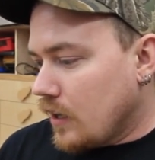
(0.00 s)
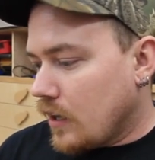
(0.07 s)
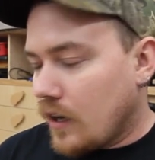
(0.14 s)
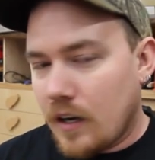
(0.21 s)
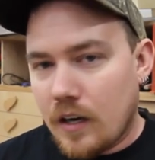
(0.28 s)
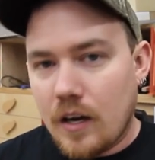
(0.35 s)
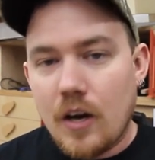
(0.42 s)

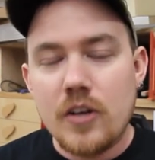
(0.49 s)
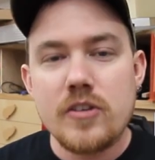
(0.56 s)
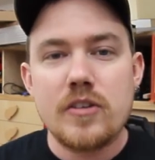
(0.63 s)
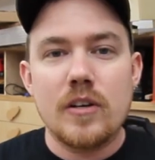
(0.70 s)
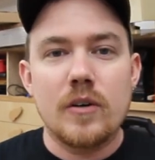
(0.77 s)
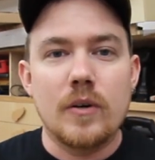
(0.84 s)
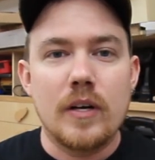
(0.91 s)
Uh,
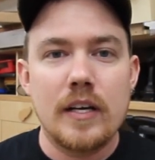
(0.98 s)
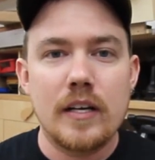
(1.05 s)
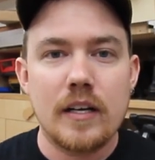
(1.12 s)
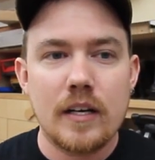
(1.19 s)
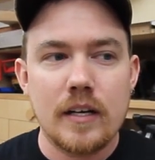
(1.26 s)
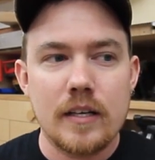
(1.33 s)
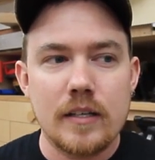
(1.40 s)
also,
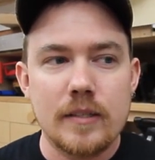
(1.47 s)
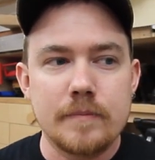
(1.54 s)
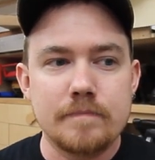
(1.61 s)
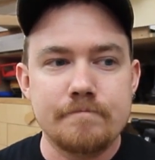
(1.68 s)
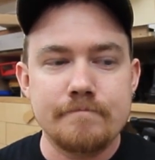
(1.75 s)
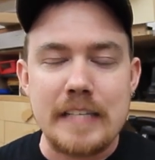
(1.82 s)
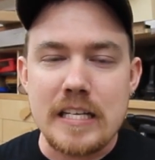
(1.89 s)

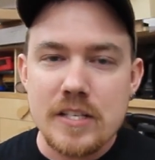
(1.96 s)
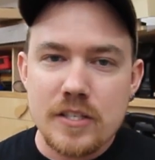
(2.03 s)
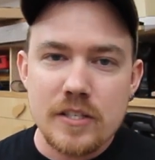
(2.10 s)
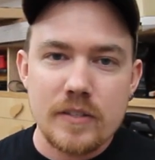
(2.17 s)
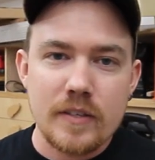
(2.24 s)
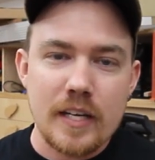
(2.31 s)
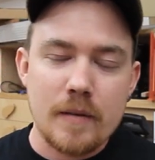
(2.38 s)
um,
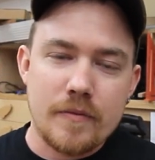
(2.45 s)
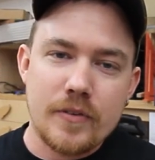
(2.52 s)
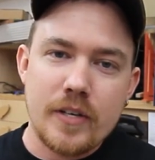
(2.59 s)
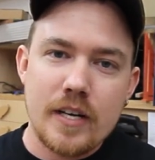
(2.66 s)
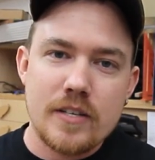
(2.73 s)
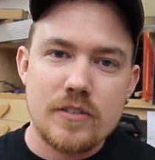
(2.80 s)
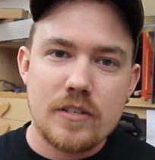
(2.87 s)
Instagram. If
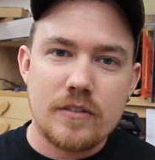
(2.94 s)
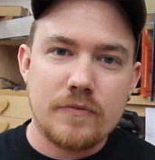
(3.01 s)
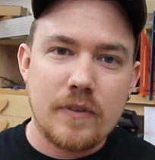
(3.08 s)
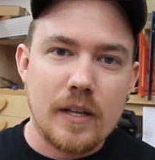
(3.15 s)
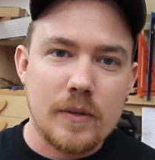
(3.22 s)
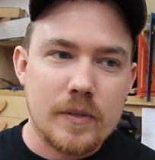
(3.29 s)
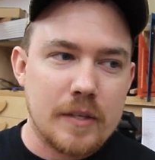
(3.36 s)
you guys aren't
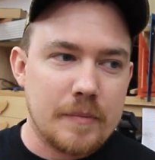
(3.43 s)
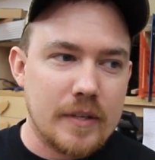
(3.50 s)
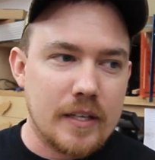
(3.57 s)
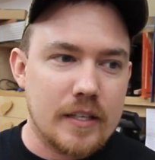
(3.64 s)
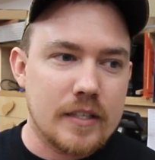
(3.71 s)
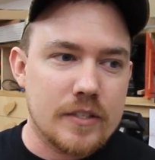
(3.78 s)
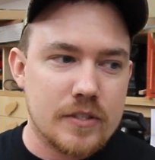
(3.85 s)
following me
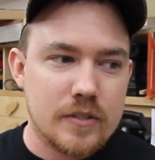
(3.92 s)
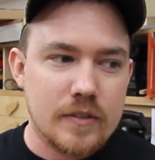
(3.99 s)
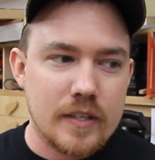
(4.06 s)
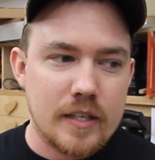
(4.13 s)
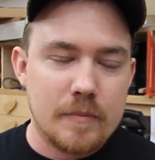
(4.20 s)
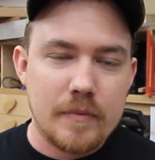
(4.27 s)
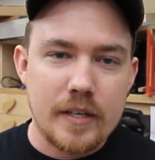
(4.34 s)
on
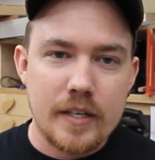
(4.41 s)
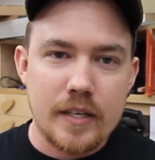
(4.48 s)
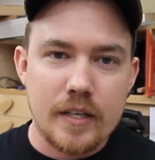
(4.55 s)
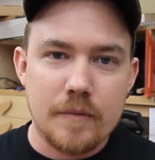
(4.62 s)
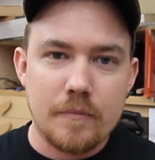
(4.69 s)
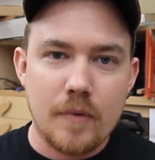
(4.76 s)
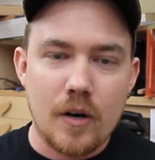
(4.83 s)
Instagram
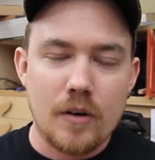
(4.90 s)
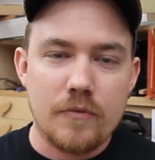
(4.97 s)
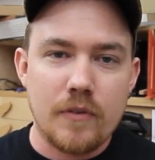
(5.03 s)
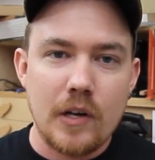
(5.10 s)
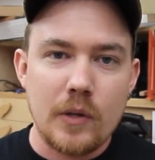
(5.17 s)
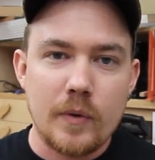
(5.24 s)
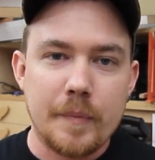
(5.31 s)
and are
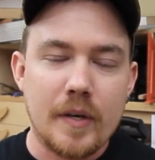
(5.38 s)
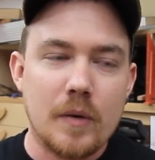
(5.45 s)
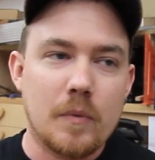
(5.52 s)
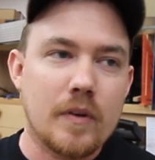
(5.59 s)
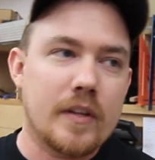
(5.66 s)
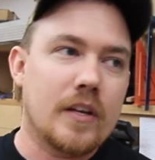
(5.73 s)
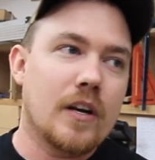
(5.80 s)
following me
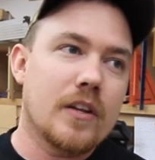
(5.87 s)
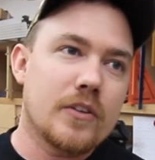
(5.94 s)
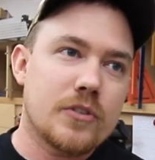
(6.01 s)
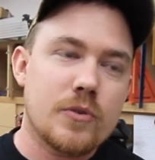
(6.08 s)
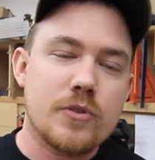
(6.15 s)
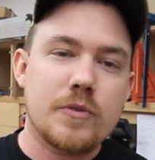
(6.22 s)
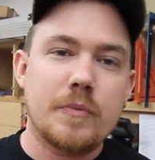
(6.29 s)
on one of the other
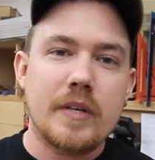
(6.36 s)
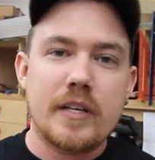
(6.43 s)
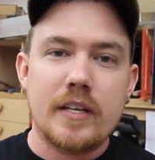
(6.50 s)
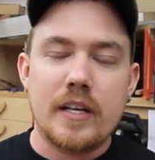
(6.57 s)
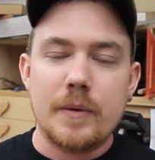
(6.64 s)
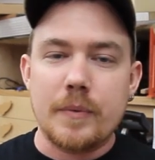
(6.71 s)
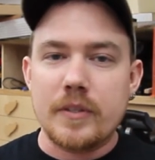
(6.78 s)
social
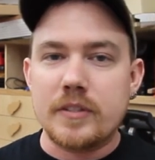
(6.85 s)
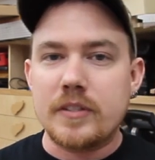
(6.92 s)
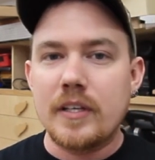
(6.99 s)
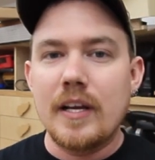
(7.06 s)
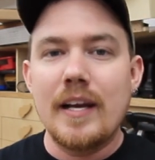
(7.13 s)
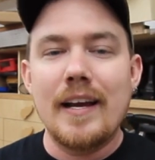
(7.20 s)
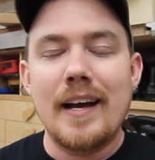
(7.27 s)
media
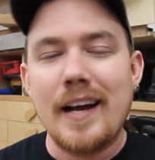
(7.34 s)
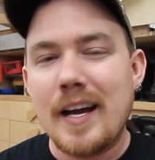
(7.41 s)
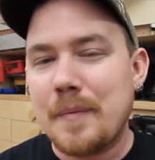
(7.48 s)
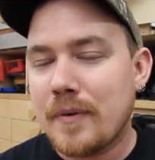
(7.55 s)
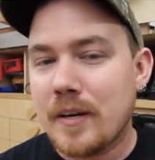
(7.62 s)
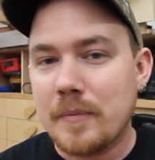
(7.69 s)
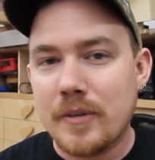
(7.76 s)
networks,
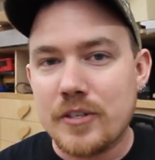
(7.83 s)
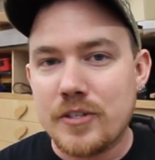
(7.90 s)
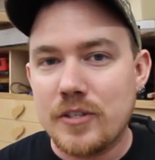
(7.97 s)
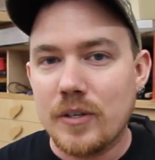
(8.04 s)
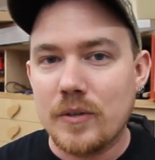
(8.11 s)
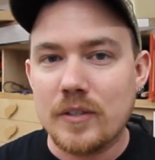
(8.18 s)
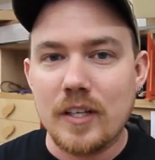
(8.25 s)
I pretty
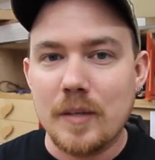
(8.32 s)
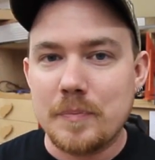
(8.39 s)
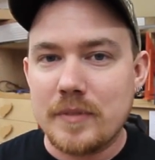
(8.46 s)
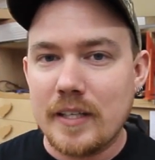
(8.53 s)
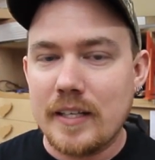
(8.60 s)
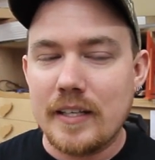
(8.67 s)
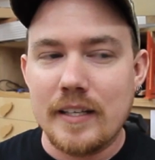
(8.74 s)
much don't
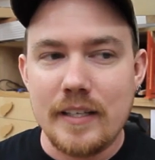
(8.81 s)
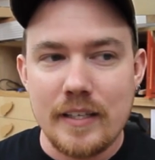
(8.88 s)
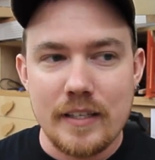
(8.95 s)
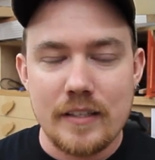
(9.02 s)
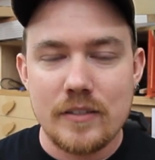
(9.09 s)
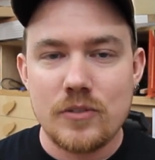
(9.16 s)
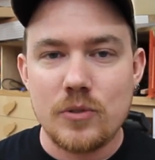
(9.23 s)
update
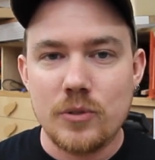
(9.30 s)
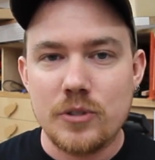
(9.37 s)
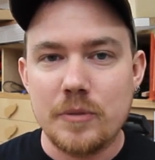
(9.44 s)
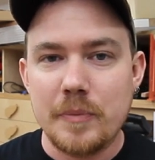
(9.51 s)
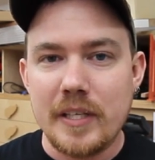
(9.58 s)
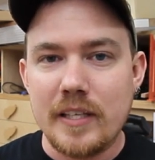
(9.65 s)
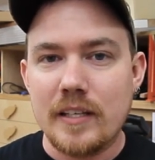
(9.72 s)
any
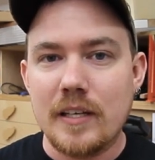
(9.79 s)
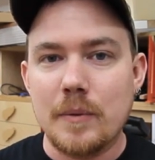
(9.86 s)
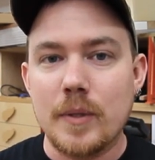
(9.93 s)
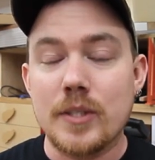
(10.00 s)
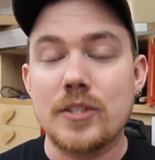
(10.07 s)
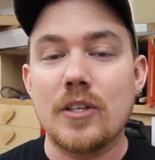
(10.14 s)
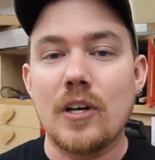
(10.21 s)
social media
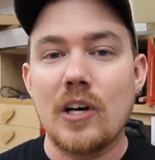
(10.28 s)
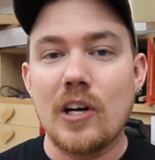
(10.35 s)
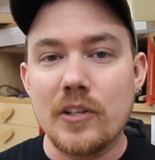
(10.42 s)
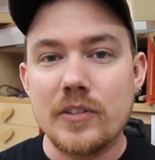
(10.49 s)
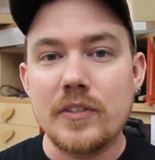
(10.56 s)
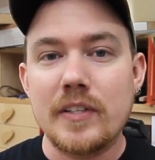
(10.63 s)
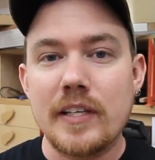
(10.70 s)
networks
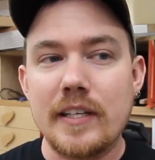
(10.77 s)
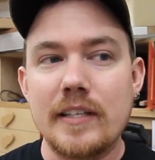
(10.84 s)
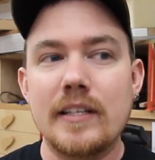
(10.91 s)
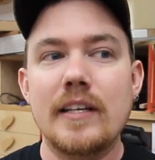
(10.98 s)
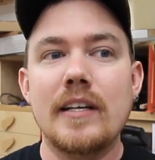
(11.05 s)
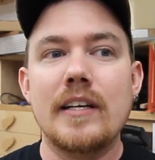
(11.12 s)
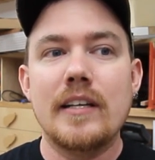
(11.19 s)
other
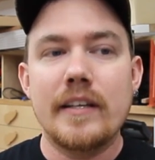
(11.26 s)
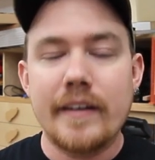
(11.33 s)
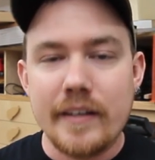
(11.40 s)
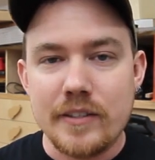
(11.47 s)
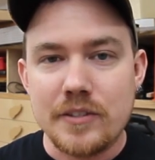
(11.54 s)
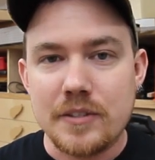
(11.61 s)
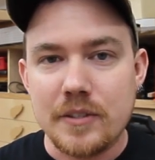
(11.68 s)
than
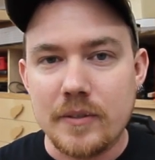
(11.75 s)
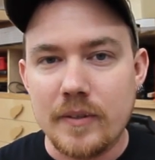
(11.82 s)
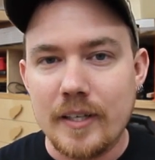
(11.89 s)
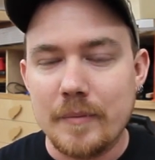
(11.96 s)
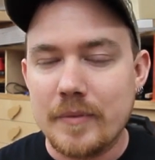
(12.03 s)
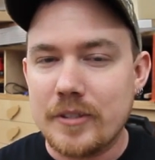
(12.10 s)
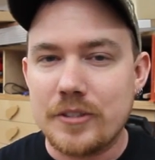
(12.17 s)

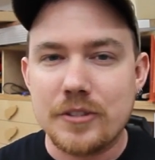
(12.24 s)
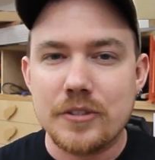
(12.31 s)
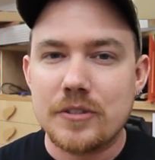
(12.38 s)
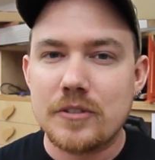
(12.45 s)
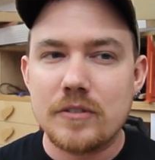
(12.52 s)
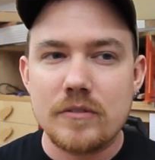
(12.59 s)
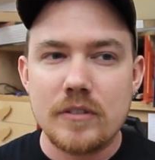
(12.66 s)
Instagram. It's
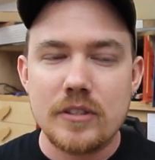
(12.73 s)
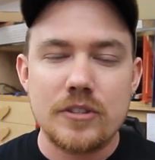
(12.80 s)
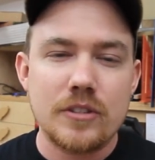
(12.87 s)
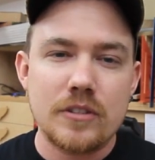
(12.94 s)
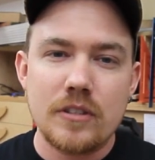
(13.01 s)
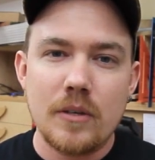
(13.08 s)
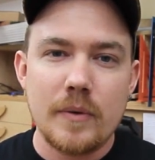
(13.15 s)
just it's
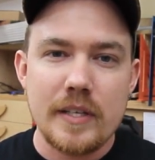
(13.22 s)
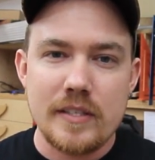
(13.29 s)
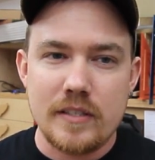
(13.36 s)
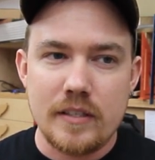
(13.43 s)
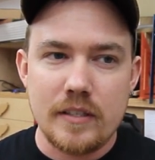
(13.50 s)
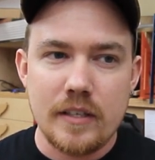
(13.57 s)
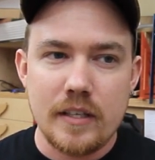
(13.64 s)
just so
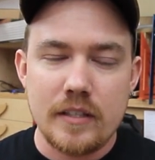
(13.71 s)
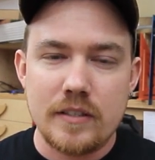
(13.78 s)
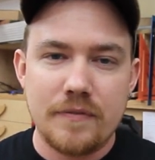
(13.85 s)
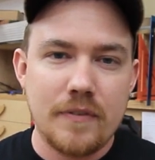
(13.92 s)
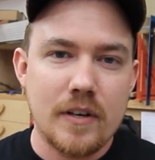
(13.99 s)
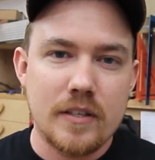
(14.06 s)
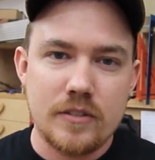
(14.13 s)
easy and it's
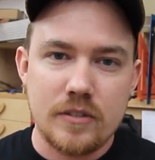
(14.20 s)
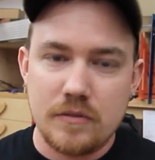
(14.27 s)
fun.